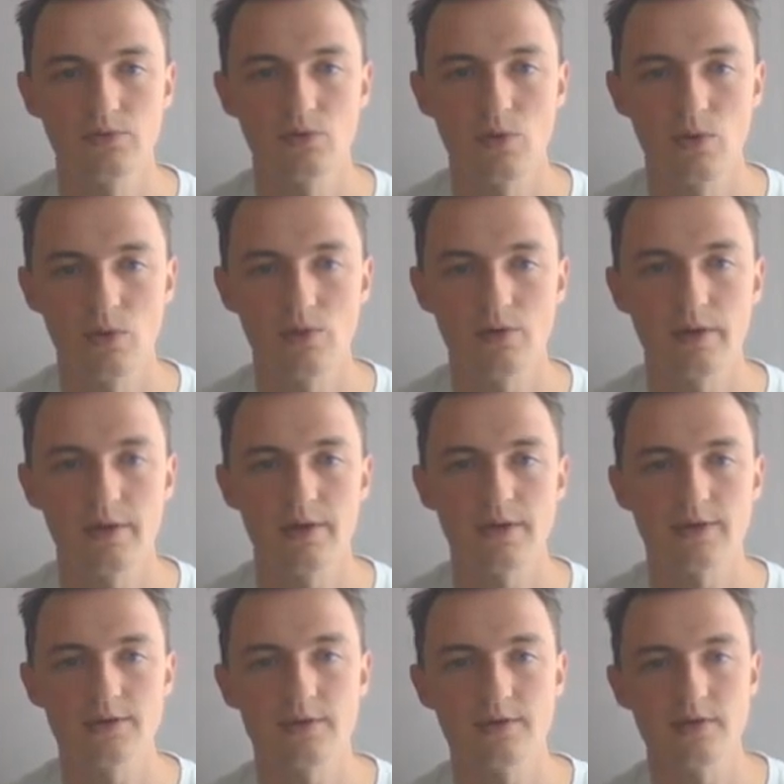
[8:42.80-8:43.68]
to already
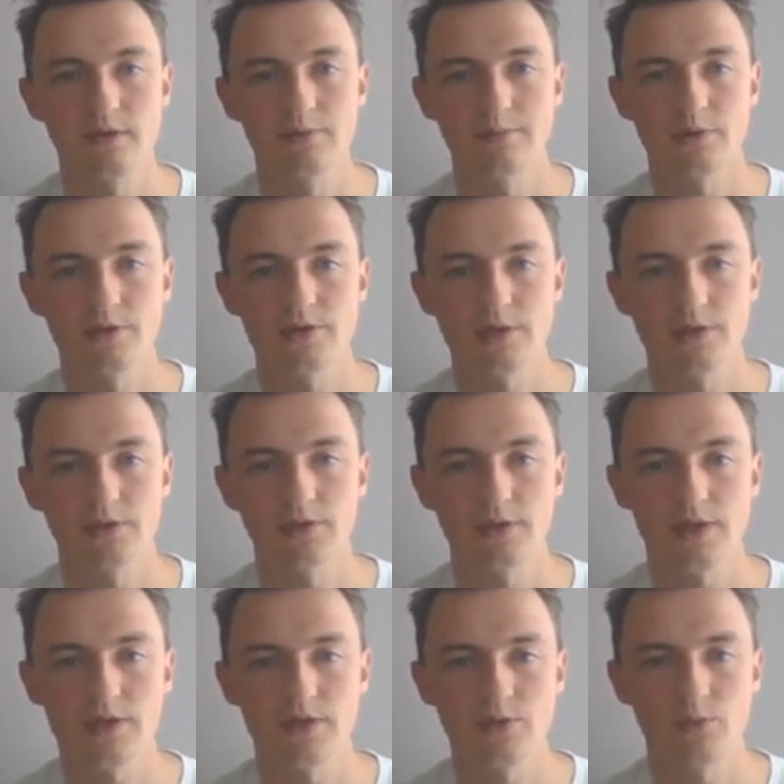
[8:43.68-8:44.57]
existing projects
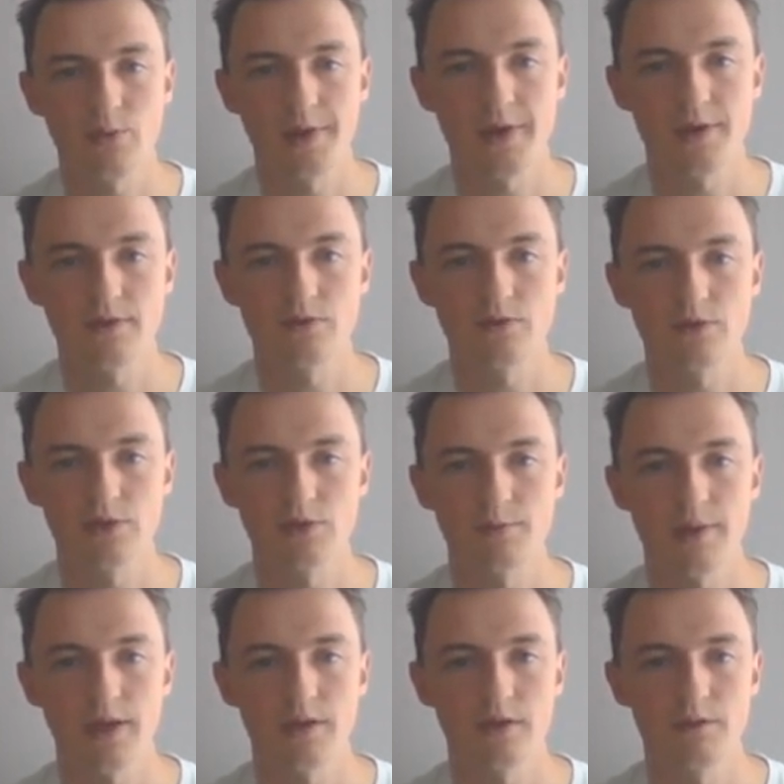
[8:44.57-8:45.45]
as a way to
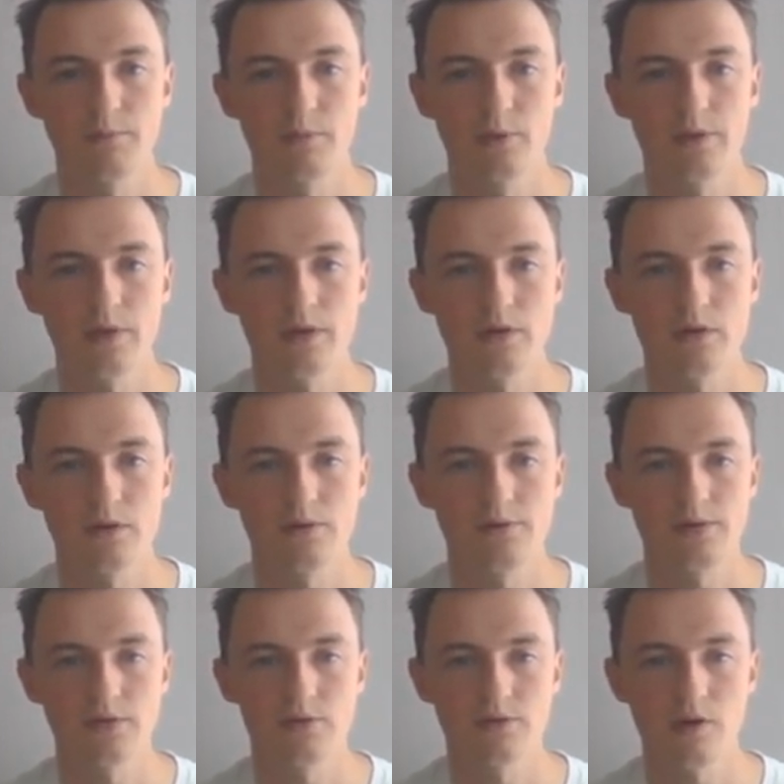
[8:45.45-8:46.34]
expand the body
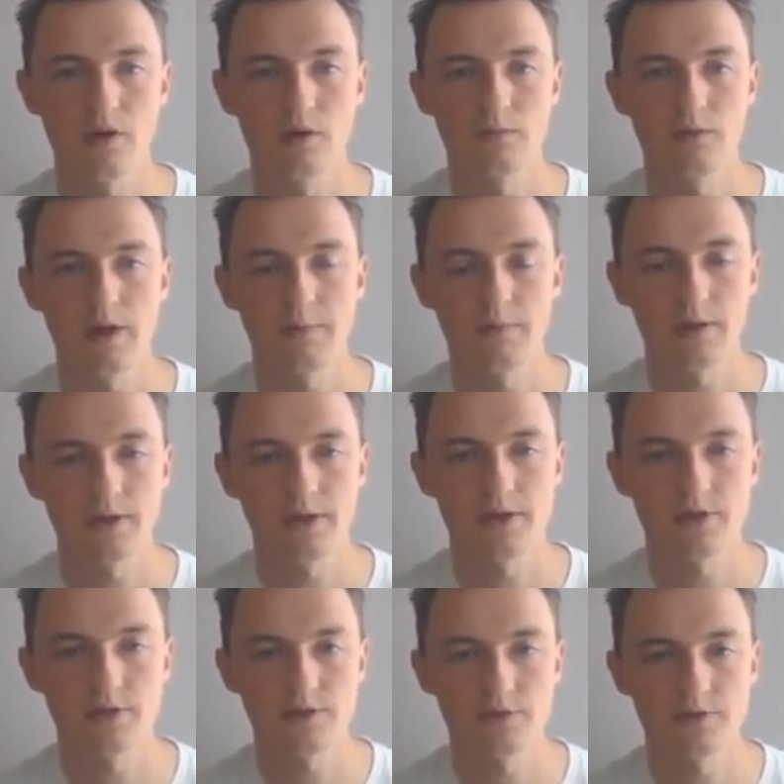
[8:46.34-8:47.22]
of installable
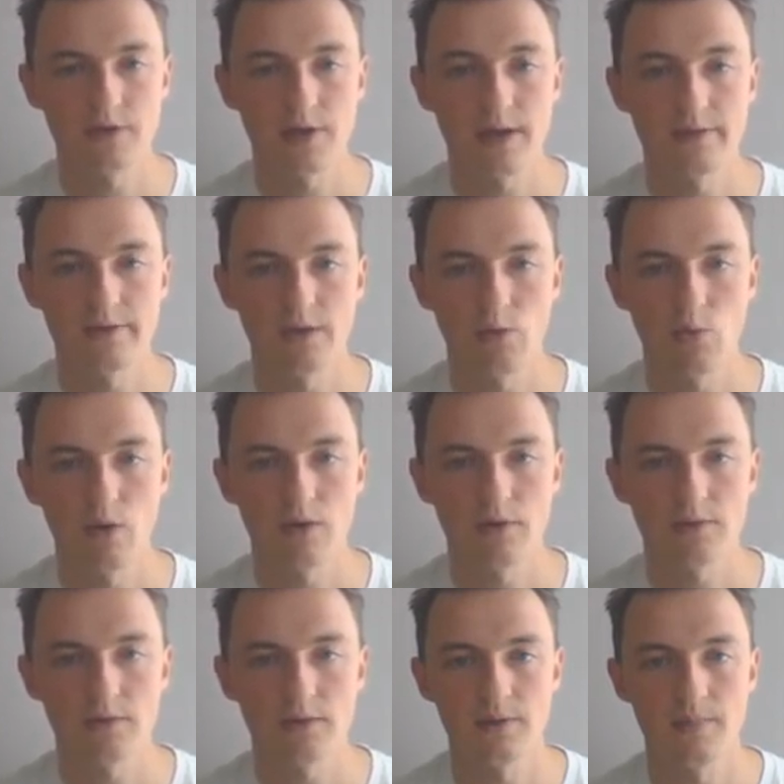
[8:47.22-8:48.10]
applications and their
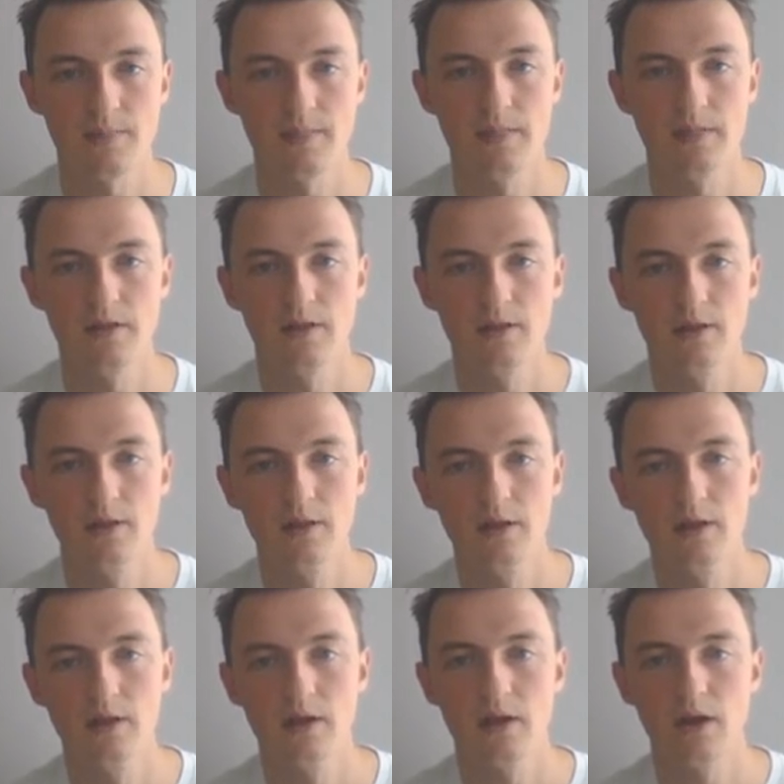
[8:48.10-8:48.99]
quality.
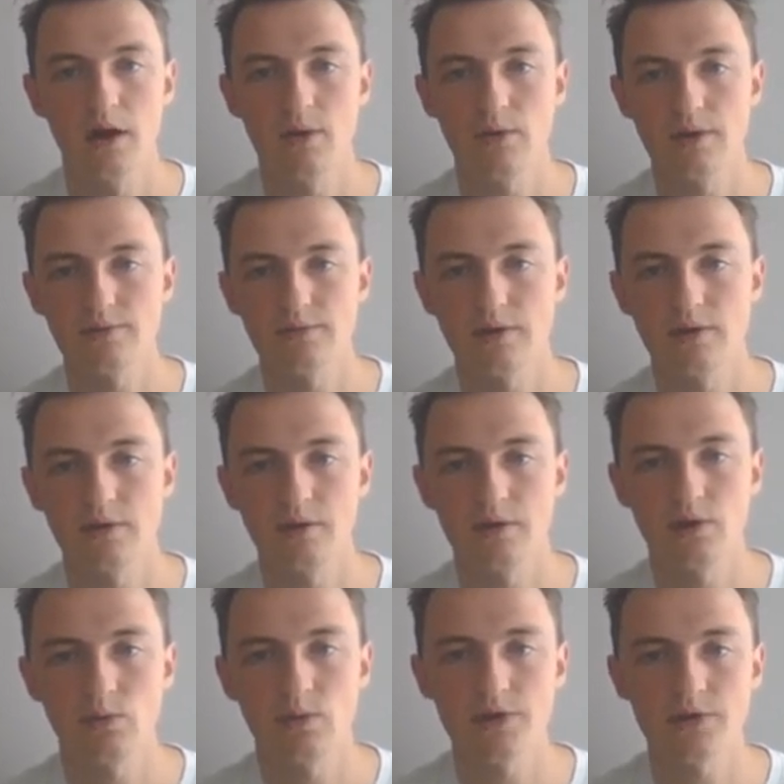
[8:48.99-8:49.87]
However, the
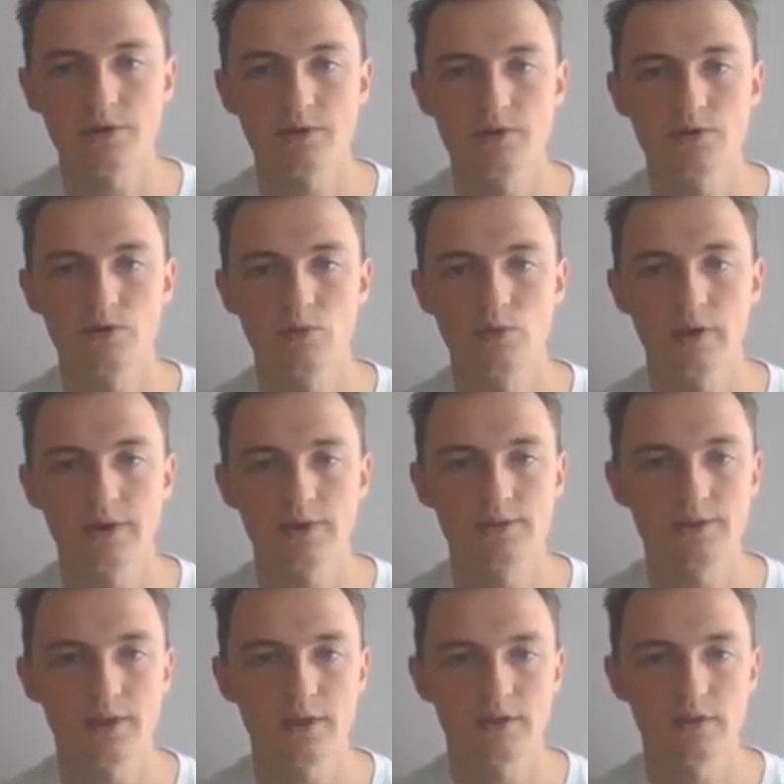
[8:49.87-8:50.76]
question is to what
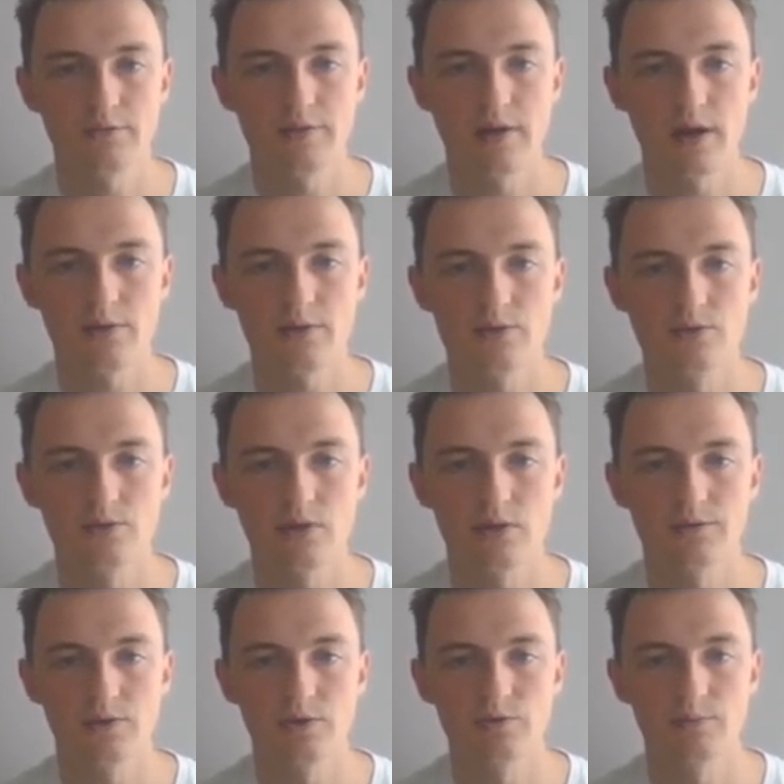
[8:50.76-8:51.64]
extent the values
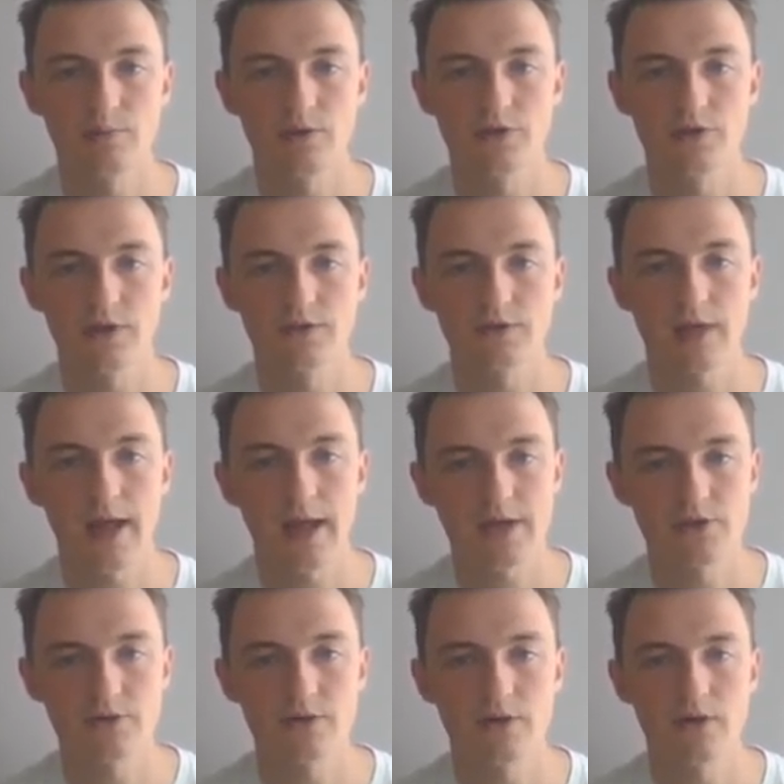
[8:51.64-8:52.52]
of those projects
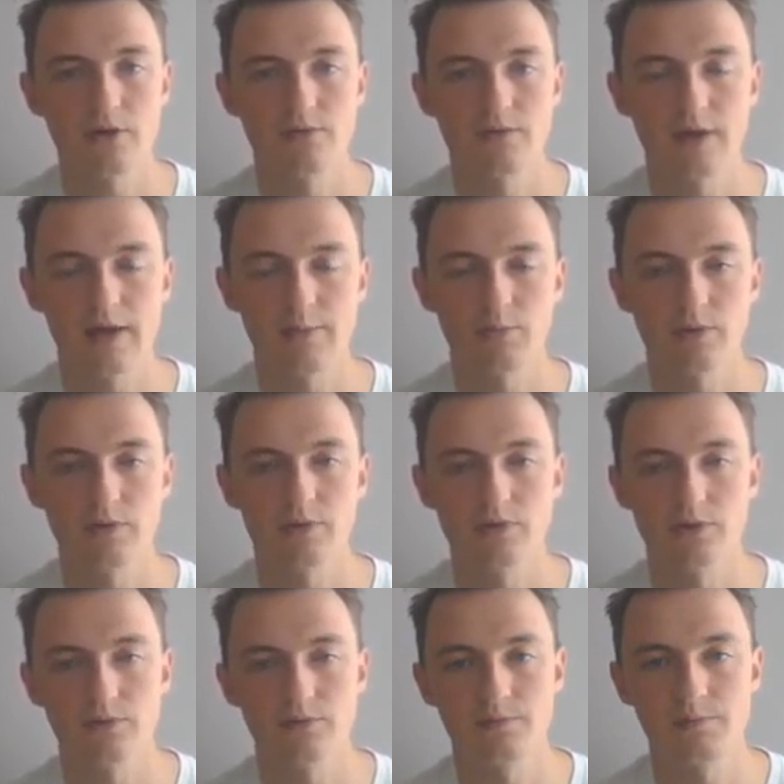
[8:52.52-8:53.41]
actually overlap with
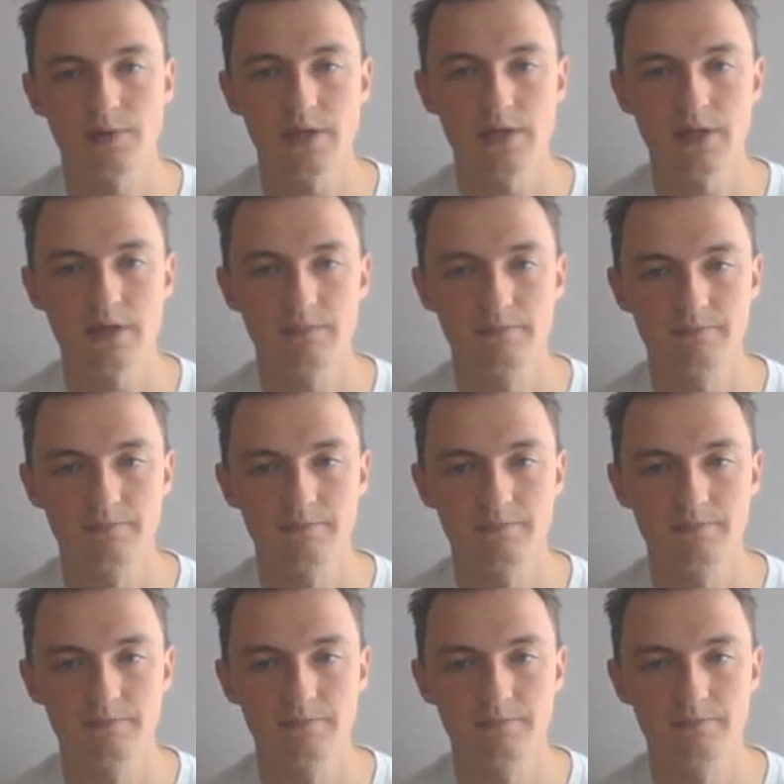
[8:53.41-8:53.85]
those of PD.